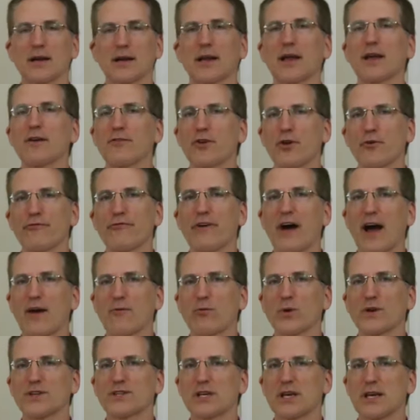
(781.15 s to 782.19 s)
going to give you 5
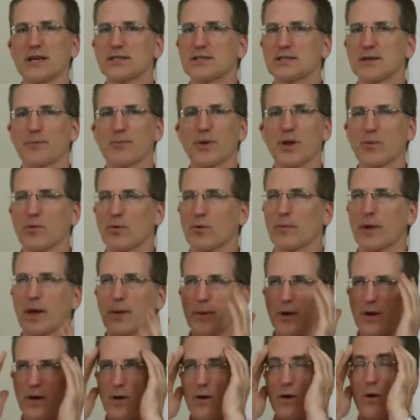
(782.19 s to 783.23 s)
whiskeys, some people may
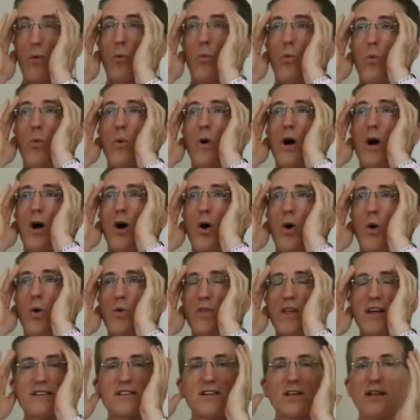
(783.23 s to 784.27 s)
be going, whoa,
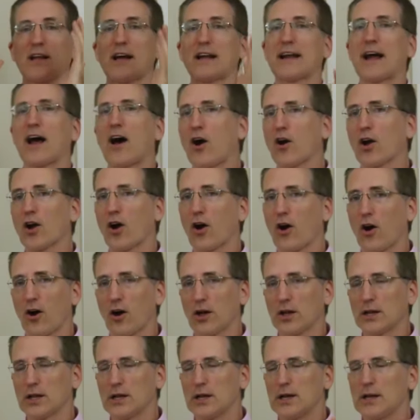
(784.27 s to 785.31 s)
that's a lot of
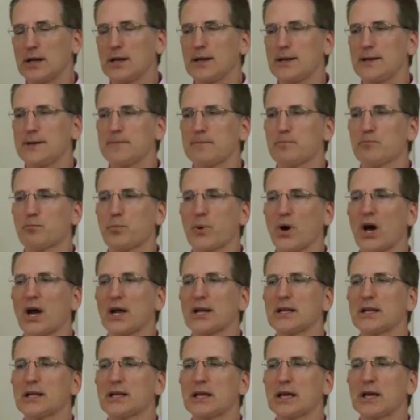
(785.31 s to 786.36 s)
alcohol.
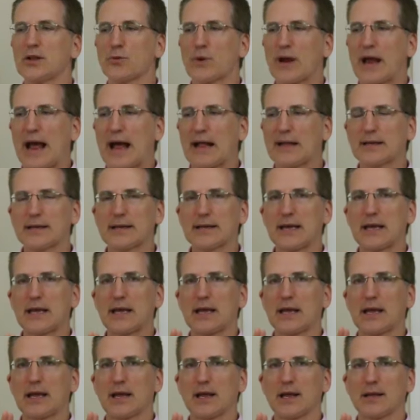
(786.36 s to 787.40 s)
But in
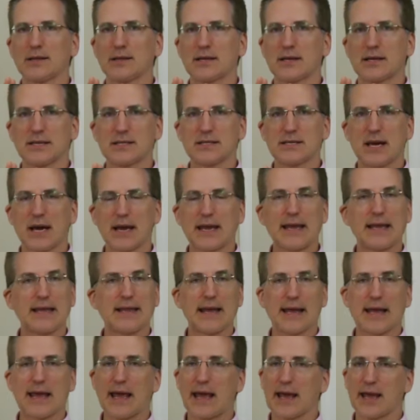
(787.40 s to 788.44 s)
reality, in Kentucky,
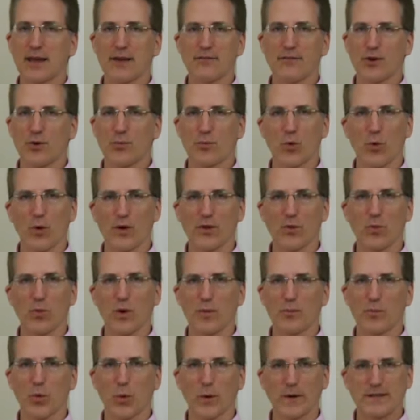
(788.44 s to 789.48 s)
they can't give you more than
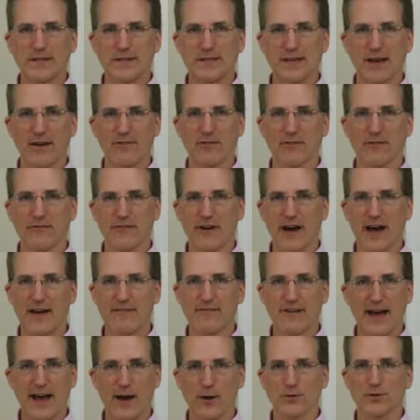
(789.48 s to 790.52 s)

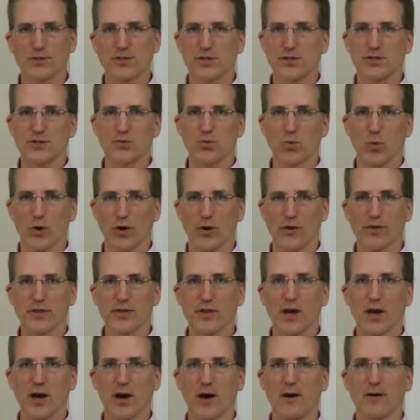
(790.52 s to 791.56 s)
1.75 ounces worth
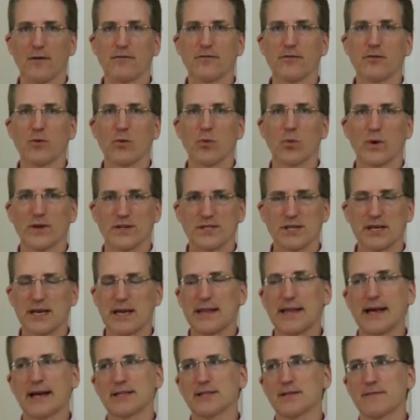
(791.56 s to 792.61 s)
of whiskey.
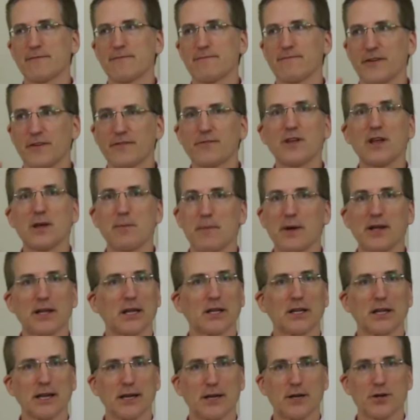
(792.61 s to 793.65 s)
That's 50
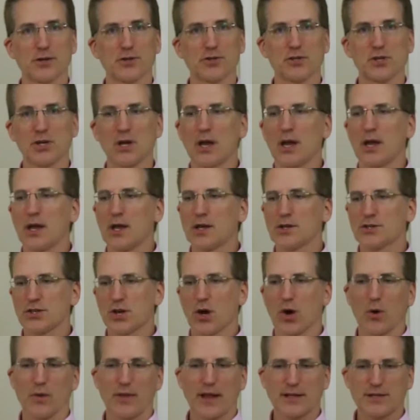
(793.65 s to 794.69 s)
milliliters.
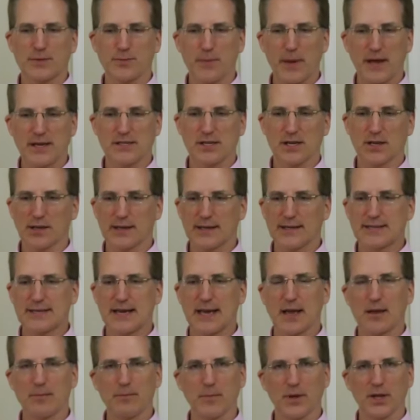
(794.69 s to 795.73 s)
So that's basically
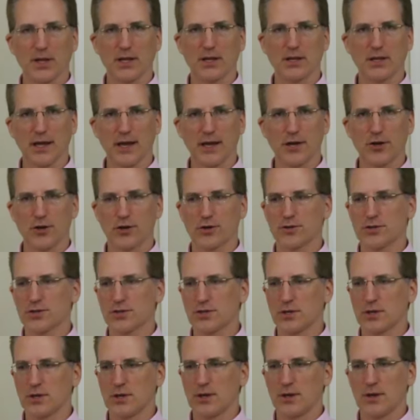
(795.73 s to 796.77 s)
10
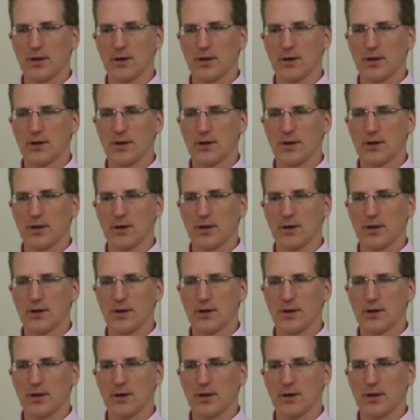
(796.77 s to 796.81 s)
milliliters